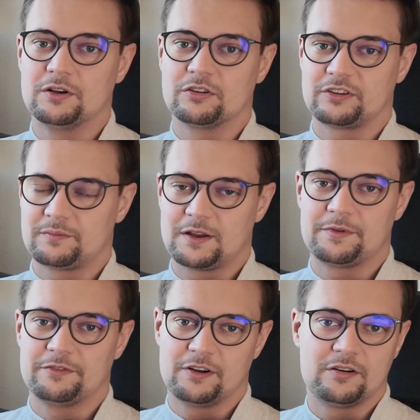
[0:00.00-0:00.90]
because it might
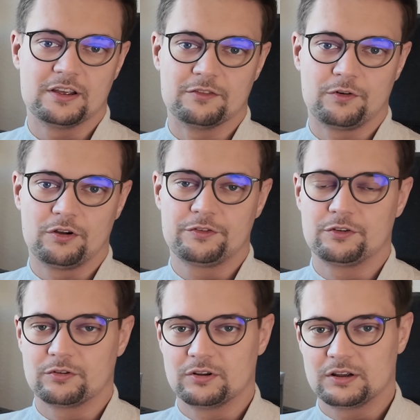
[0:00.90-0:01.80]
be very involved
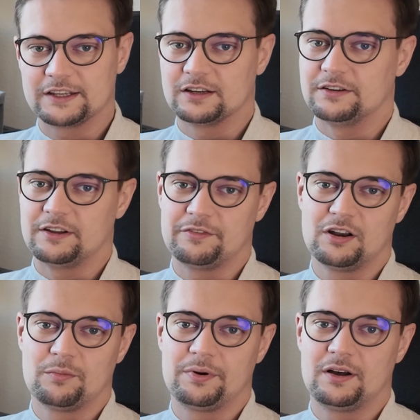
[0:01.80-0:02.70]
to hire a
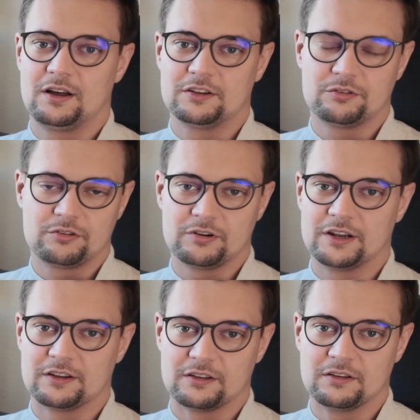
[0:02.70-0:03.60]
developer to
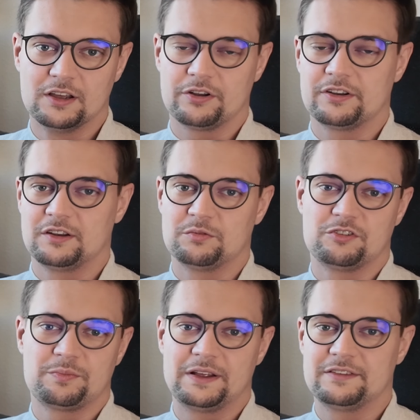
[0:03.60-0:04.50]
create a front end
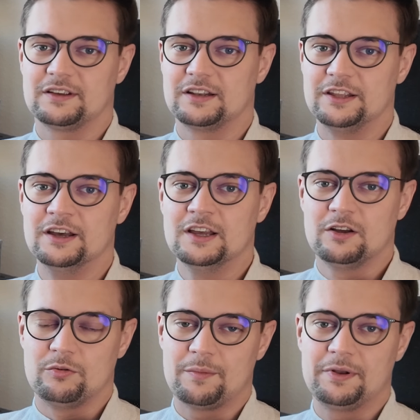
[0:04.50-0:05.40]
which basically
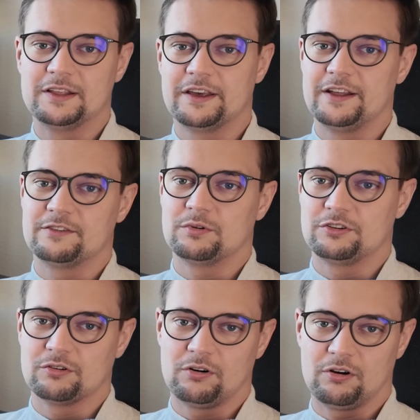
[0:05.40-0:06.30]
replicates what
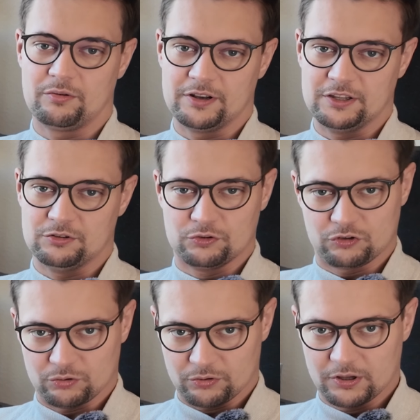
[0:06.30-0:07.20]
you're already used
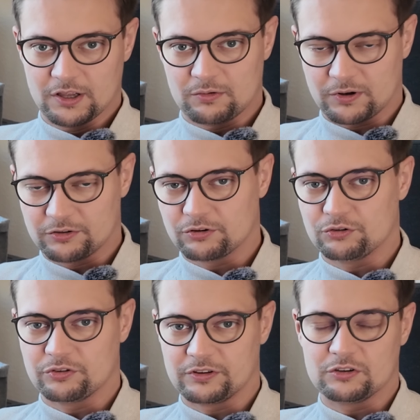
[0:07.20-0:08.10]
to when you're
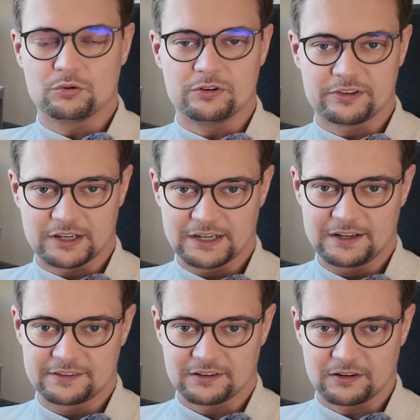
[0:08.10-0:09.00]
using tools like
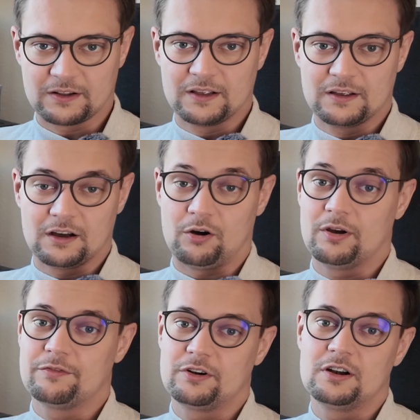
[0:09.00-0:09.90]
Excel.
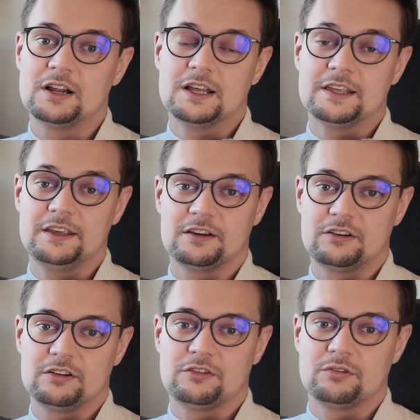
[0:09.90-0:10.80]
However,
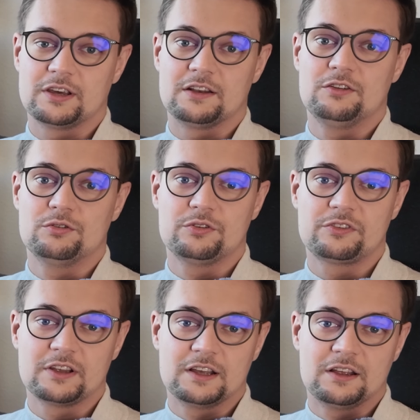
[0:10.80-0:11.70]
here you can
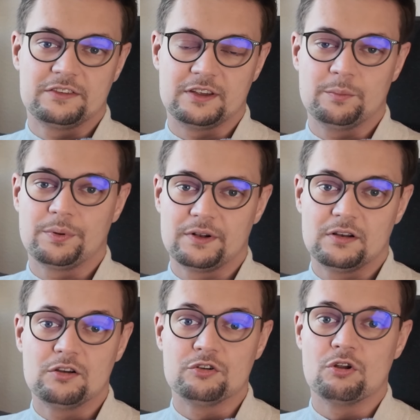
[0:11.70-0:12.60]
use
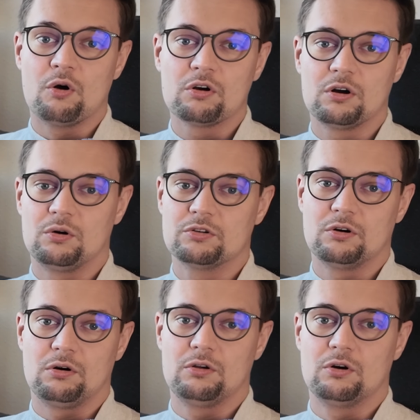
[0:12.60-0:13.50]
simple no-code
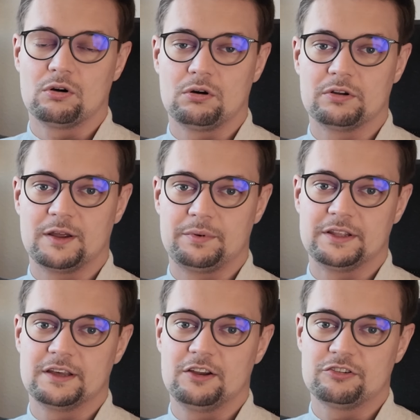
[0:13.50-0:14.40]
or low-code
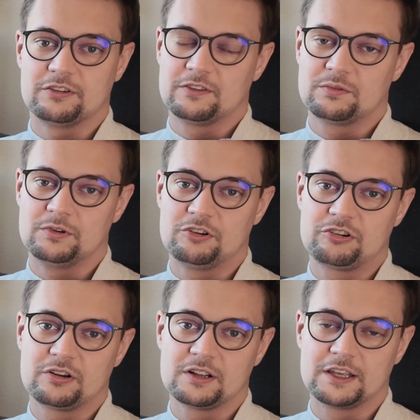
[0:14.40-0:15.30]
applications
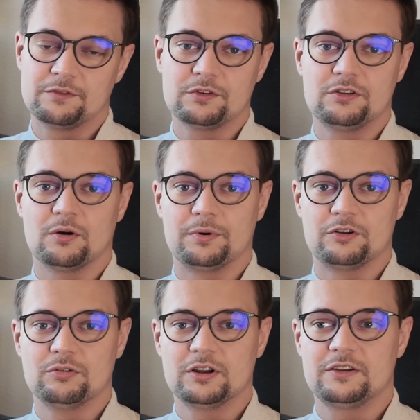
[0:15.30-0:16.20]
which give you the
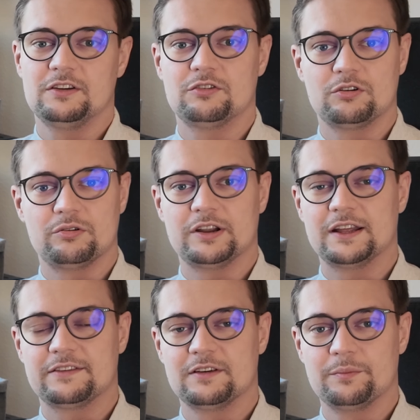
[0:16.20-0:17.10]
opportunity to
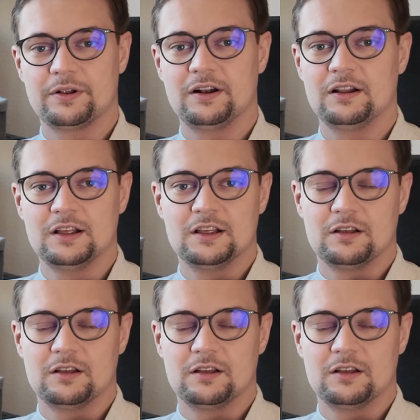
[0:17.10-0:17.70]
create simple